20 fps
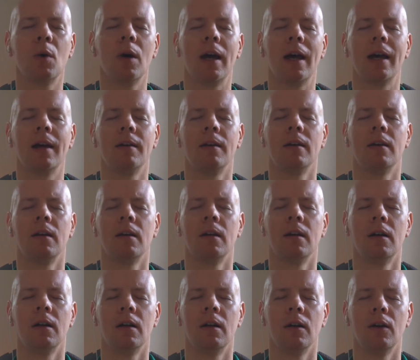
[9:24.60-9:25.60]
way,
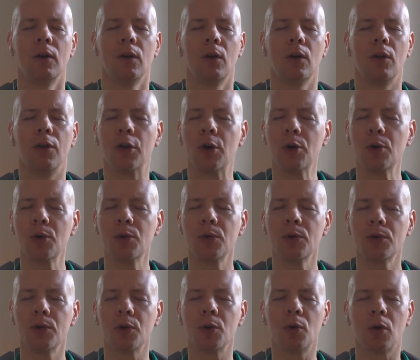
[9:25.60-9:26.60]

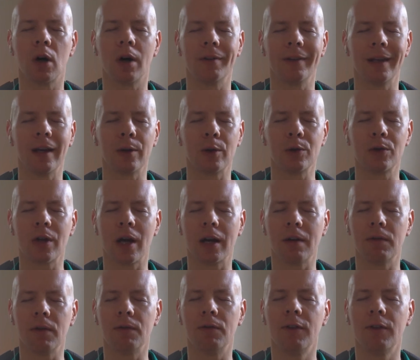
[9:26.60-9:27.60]
those who are on the other side of the